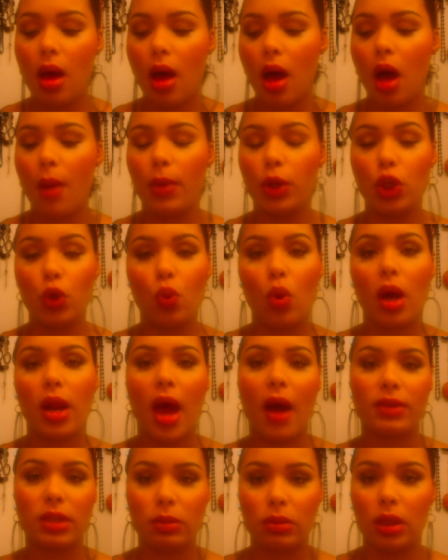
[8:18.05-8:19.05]
And you want
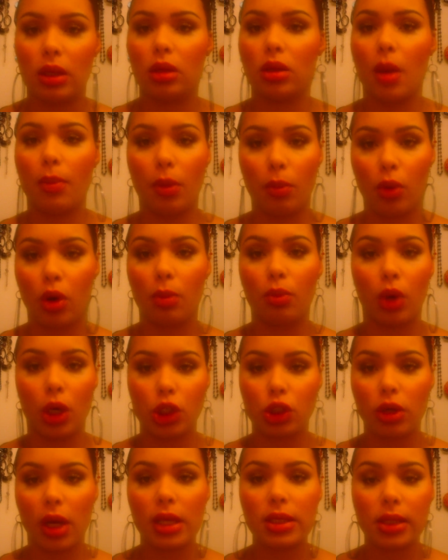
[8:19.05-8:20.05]
to have something a lot more
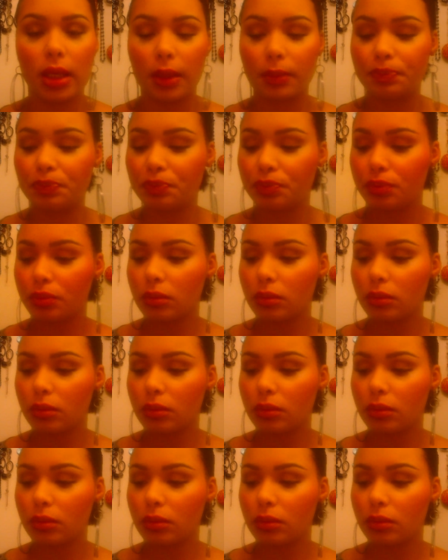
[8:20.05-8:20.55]
moisturizing.